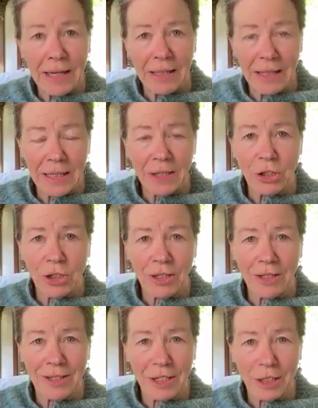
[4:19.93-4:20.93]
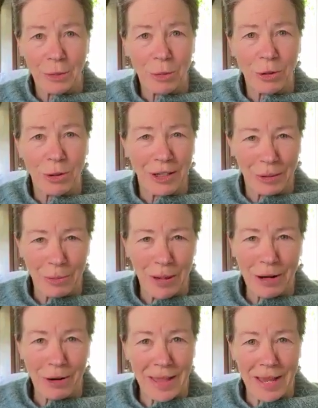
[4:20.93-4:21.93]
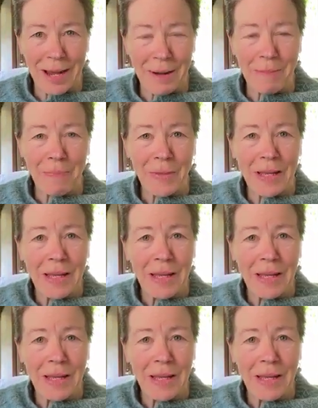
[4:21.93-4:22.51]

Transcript: intentions to support and empower them,